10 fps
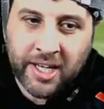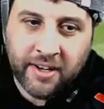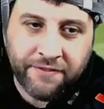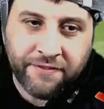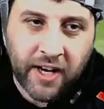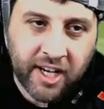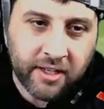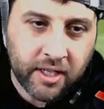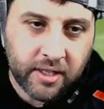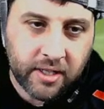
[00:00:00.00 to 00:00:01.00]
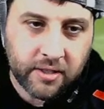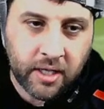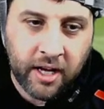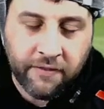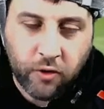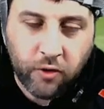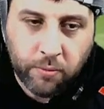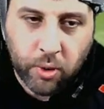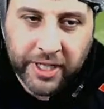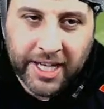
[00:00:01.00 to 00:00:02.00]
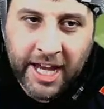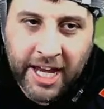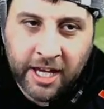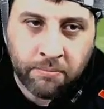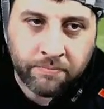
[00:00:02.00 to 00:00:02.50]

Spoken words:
4-point game,